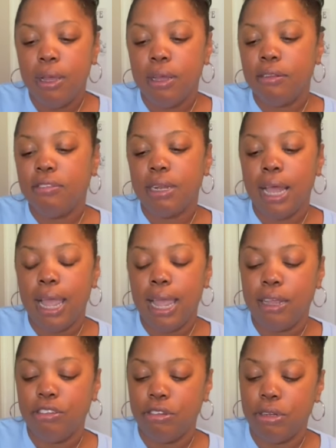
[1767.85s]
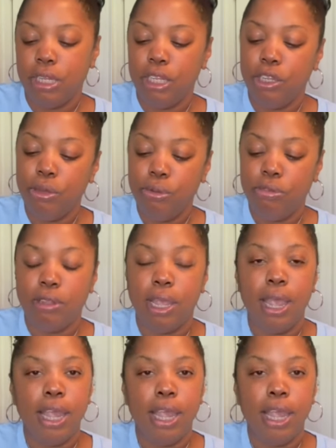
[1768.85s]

until I actually used it.